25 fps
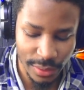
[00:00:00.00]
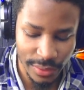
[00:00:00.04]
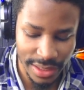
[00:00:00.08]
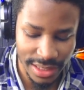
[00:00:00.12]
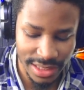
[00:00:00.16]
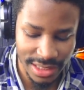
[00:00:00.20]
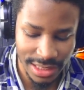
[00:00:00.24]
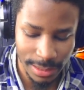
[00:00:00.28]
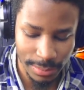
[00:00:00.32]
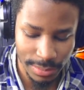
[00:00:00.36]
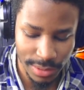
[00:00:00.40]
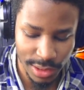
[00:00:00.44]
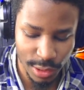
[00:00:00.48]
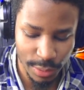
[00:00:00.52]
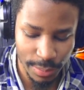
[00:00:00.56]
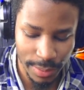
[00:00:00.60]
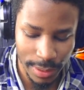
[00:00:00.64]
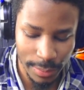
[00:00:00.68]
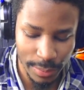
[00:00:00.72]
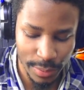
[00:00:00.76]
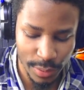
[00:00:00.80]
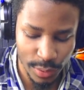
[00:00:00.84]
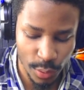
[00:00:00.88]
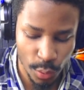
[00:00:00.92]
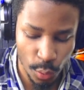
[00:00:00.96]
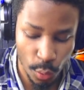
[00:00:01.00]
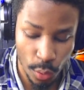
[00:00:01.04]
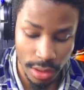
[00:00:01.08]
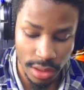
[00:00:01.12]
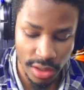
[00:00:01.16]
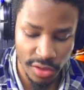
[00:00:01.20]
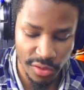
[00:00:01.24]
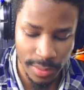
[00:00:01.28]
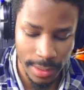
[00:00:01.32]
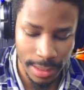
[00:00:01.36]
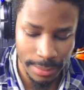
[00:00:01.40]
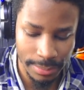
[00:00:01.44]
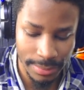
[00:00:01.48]
one except two people. One
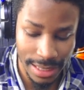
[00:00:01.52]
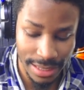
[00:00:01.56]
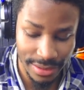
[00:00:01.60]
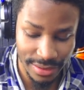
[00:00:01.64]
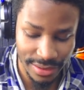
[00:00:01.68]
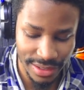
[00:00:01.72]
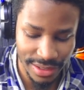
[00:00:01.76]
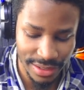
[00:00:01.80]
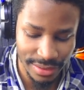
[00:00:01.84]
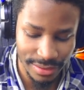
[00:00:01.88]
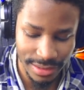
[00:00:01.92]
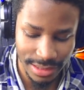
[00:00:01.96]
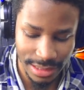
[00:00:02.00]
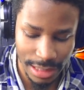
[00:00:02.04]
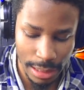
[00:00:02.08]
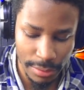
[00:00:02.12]
of them I'm not gonna use.